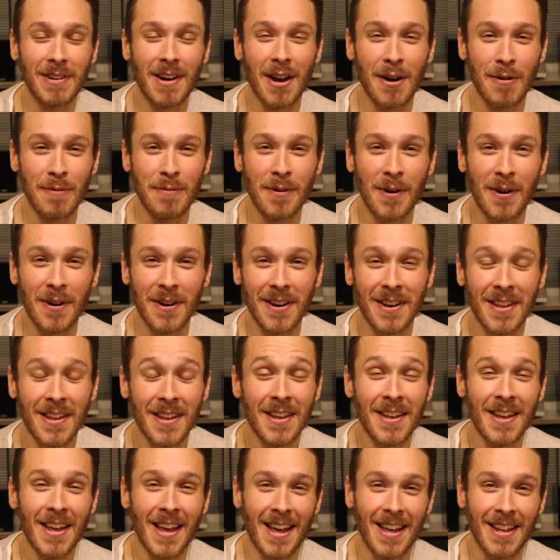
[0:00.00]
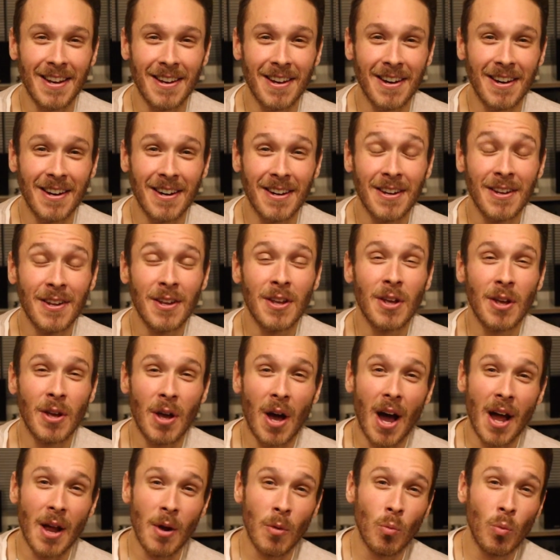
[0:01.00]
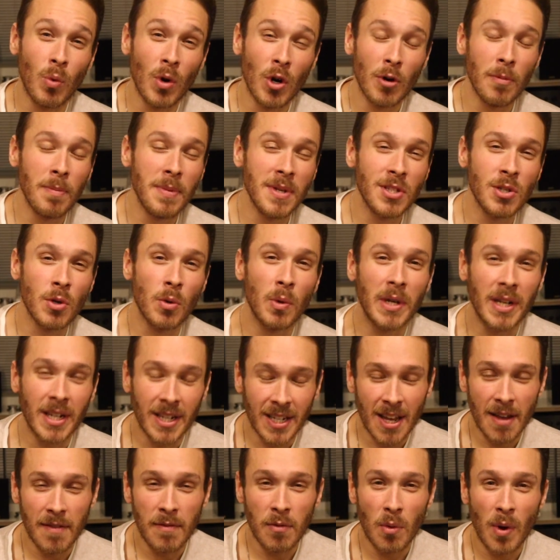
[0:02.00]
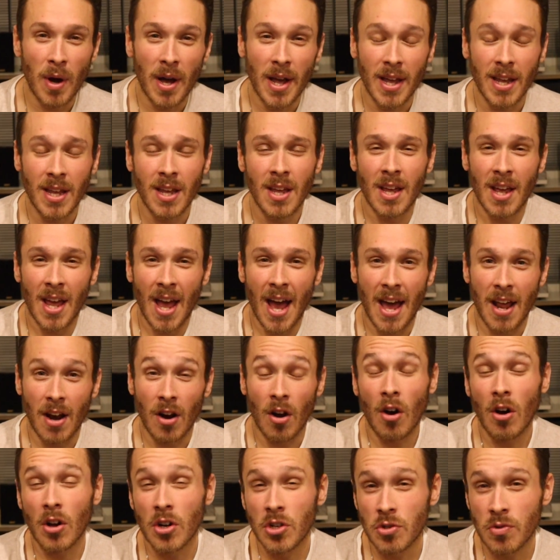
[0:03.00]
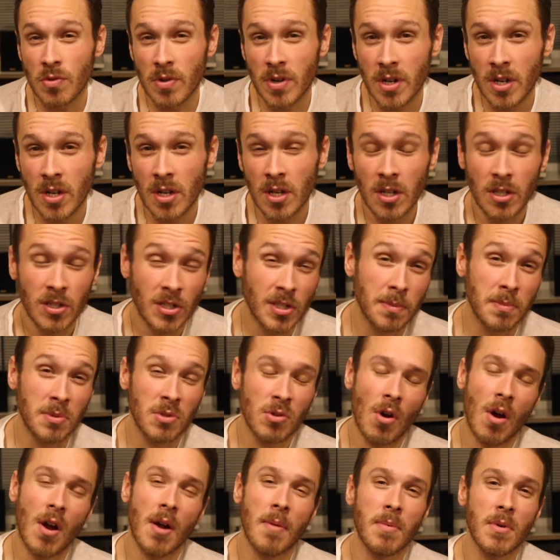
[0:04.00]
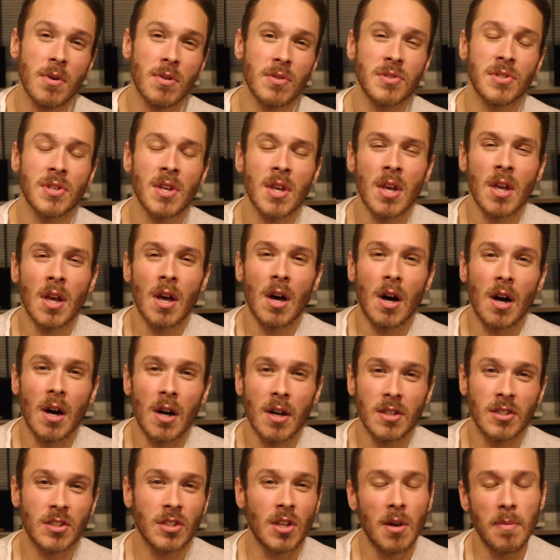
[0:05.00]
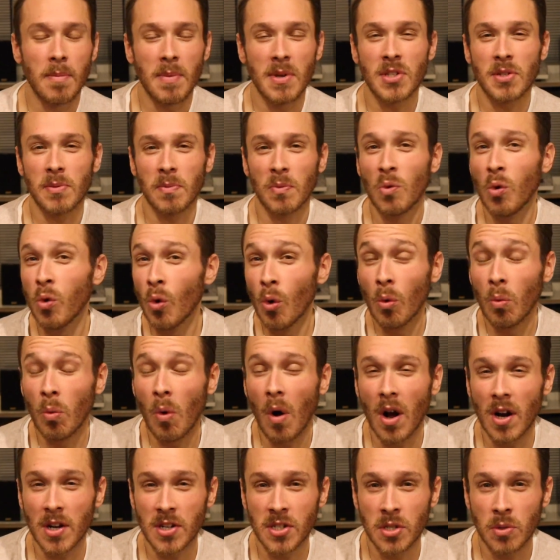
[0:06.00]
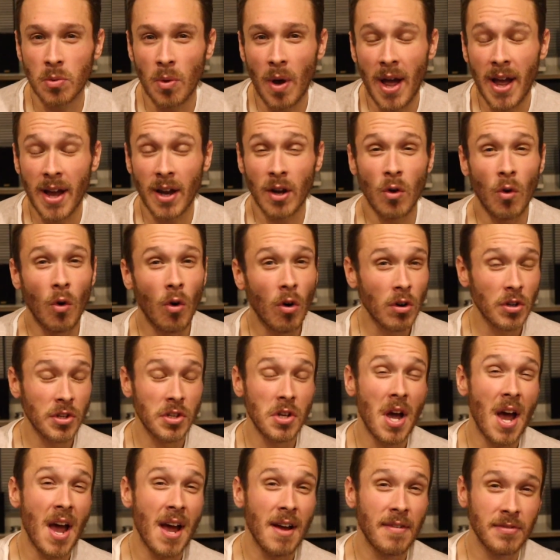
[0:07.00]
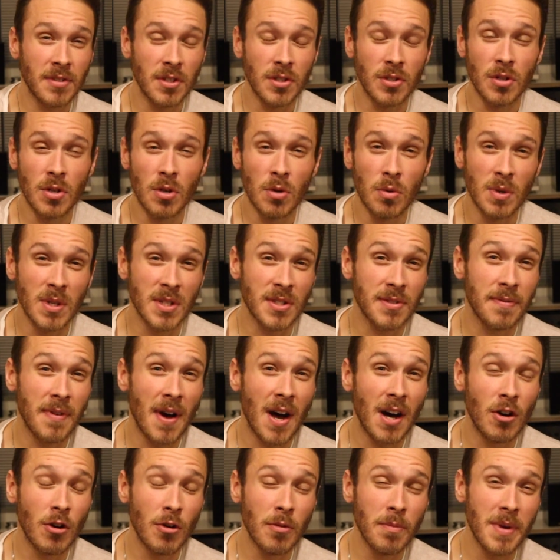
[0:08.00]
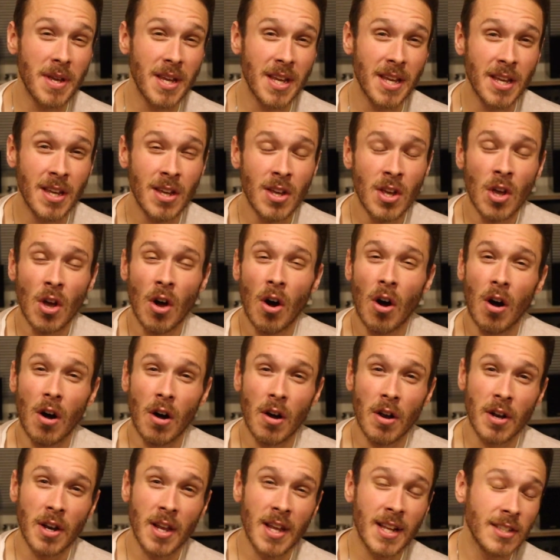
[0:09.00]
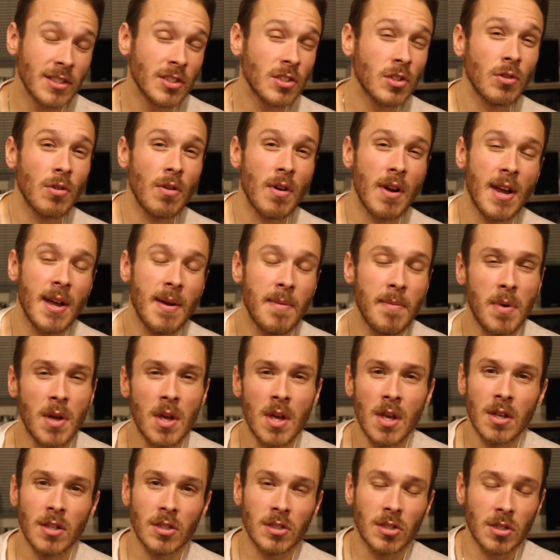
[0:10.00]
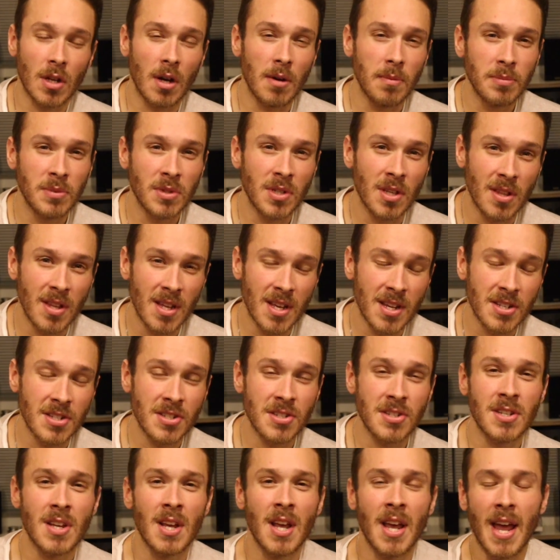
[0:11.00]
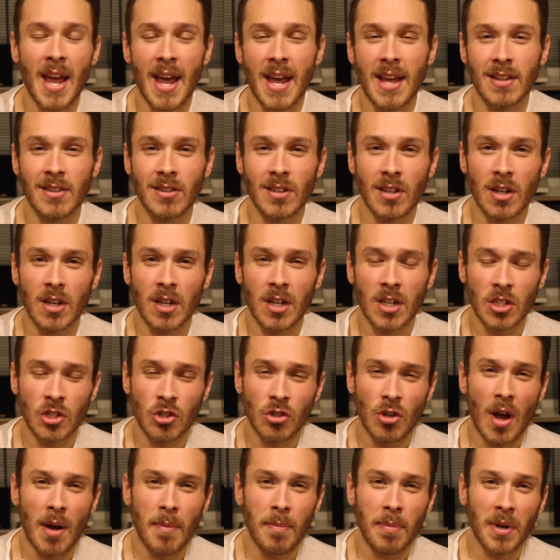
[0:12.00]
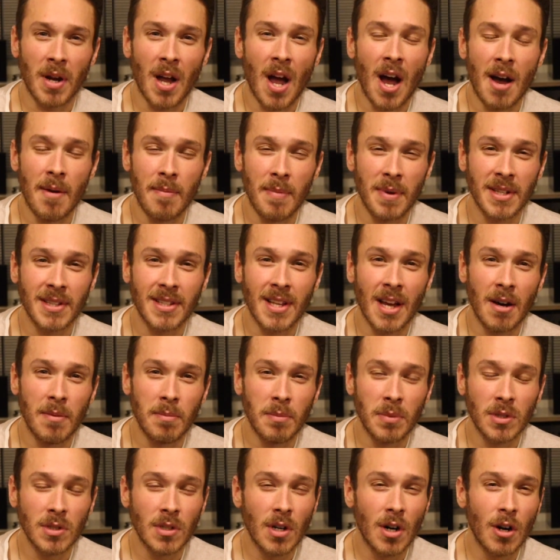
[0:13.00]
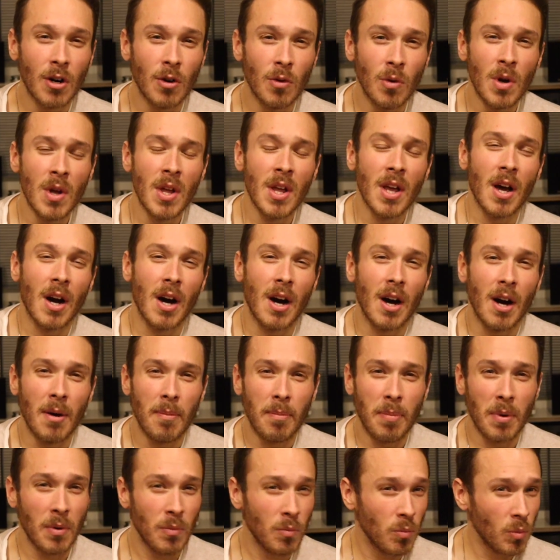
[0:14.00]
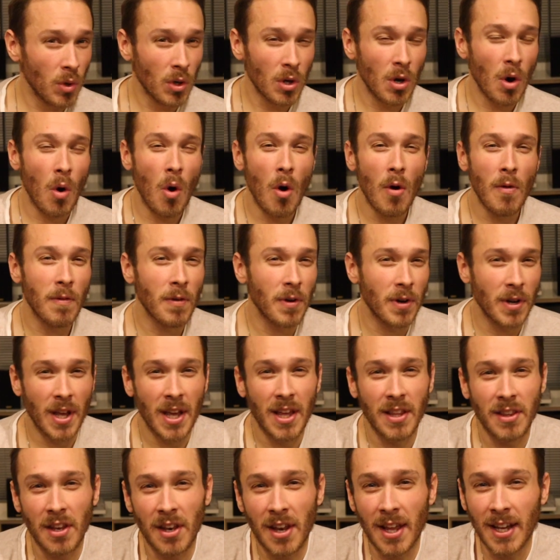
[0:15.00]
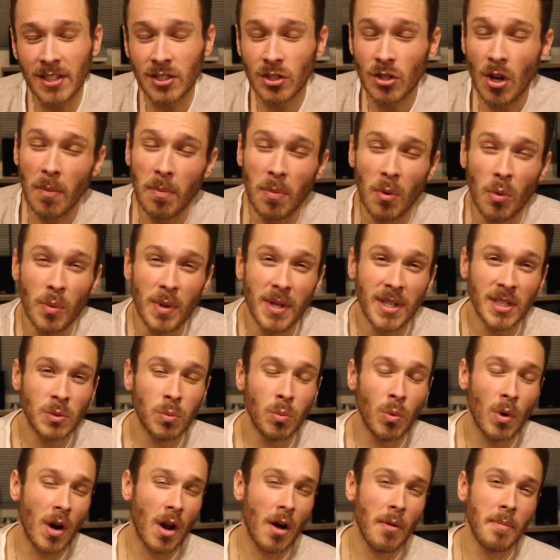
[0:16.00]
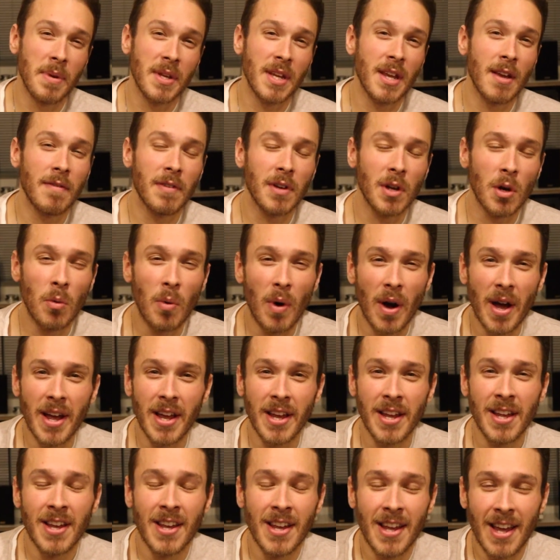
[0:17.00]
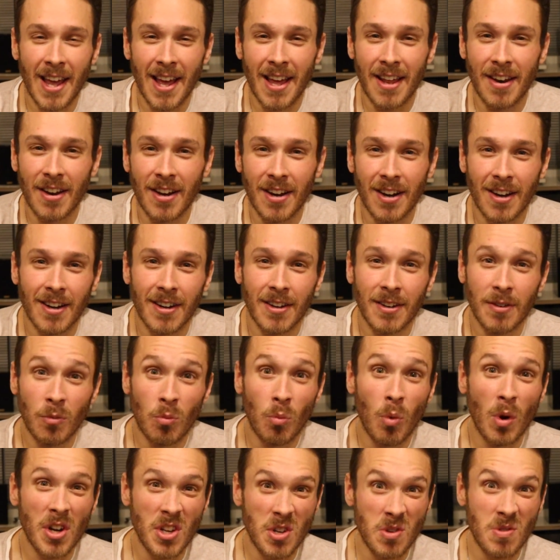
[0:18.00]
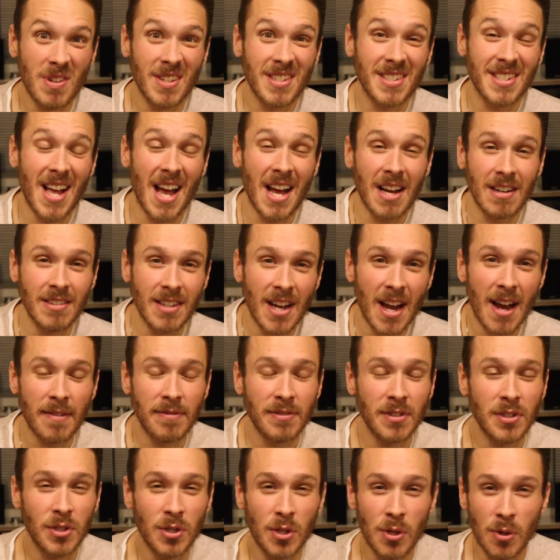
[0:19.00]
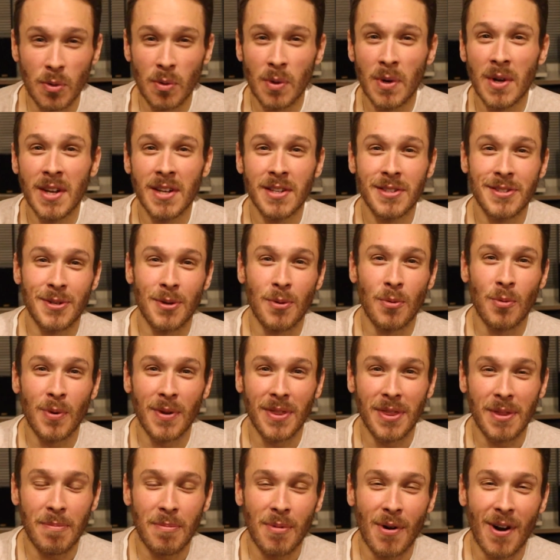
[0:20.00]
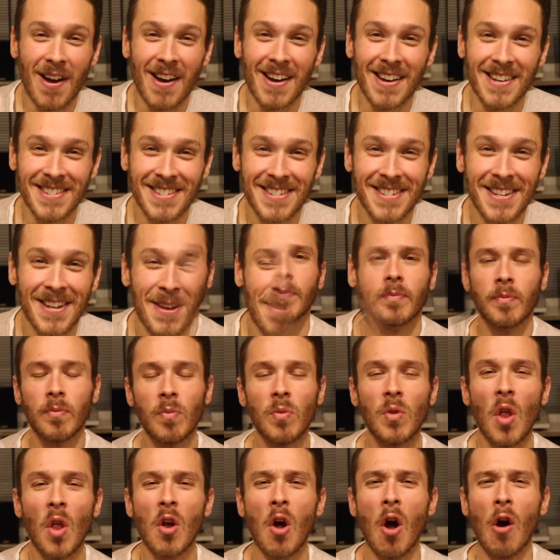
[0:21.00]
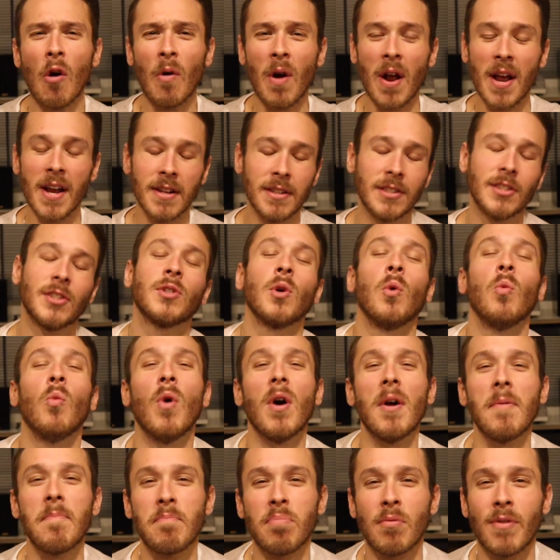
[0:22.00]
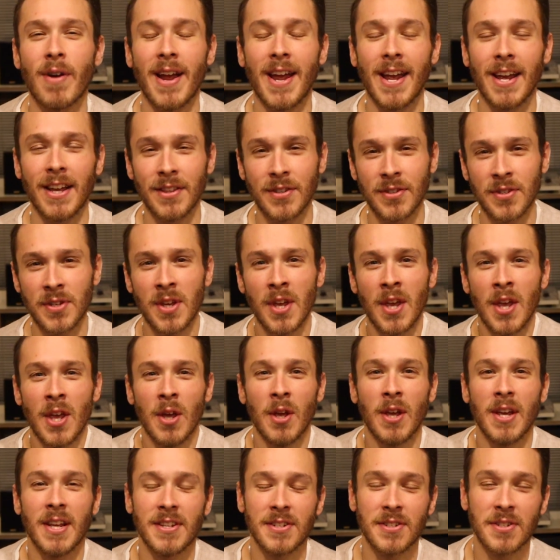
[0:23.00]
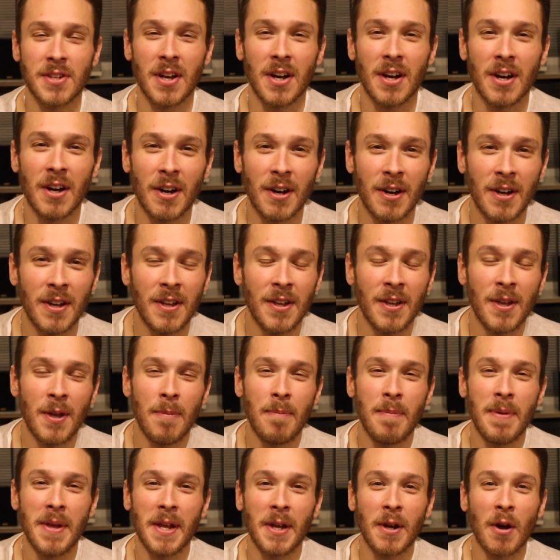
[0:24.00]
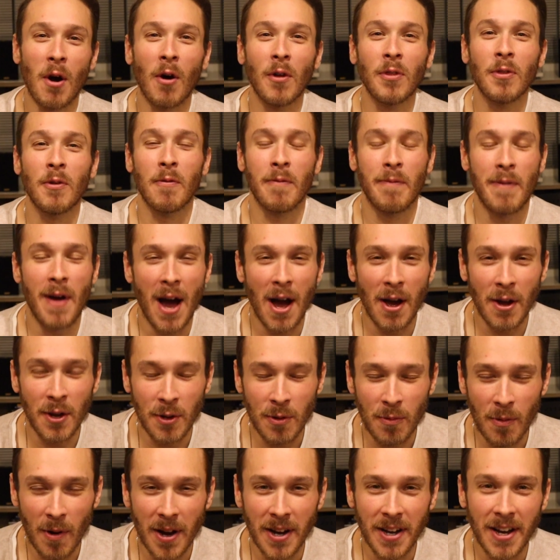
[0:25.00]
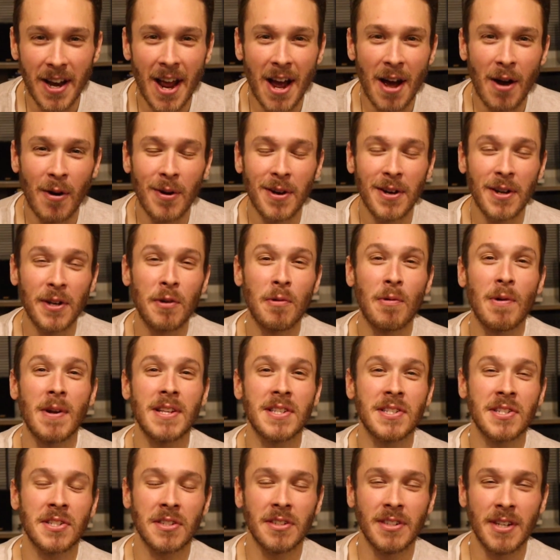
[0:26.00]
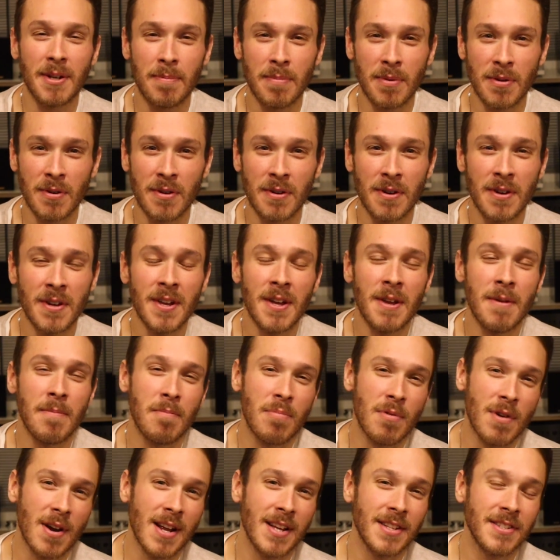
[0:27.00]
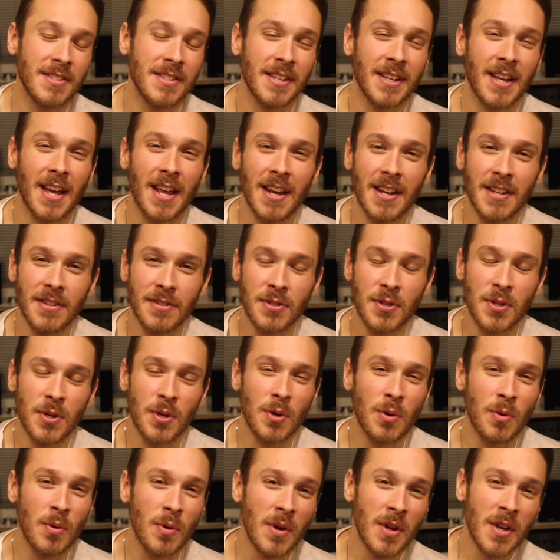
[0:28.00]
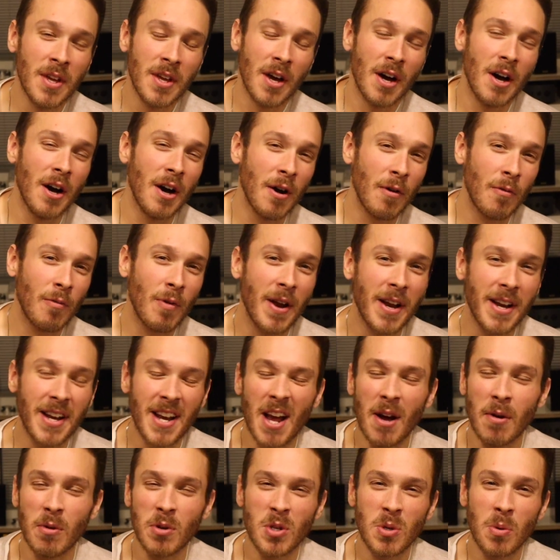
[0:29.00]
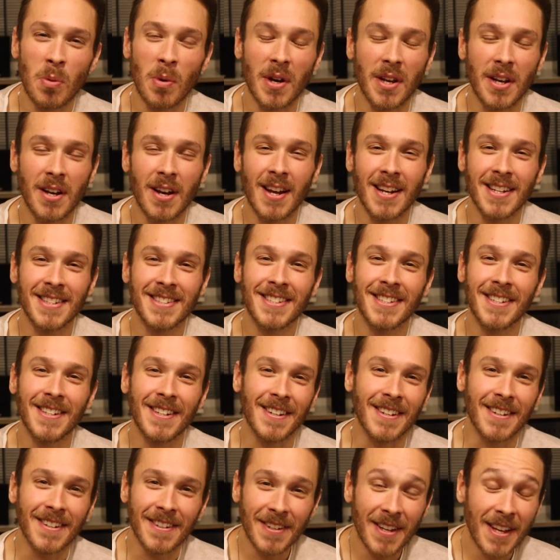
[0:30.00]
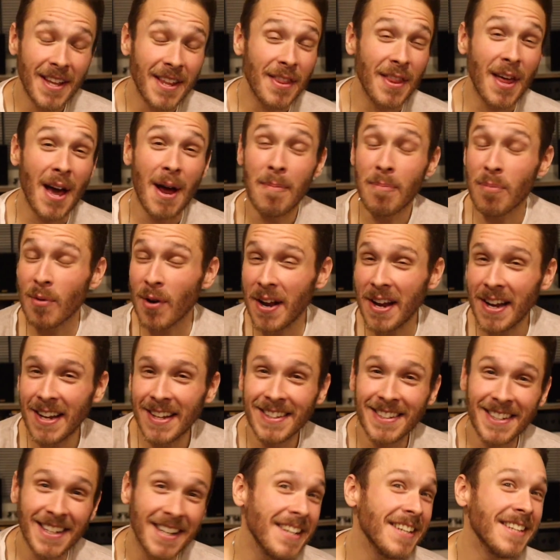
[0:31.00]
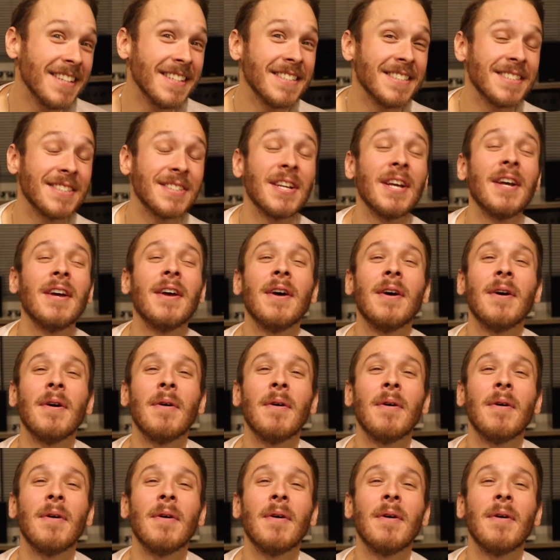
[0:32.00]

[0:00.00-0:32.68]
a lot of fun, and uh, I will be doing a giveaway at 100 subscribers. Uh, it's going to be some cool watch swag. All you have to do is follow me on Instagram, sub to this, and uh, drop a comment down below. Uh, but we'll go over in the next couple weeks what I'll be giving away and uh, what you exactly have to do to win the prize. All right, so what brand is uh, being undervalued right now and a great sleeper brand to get into uh, right now in 2019. That brand is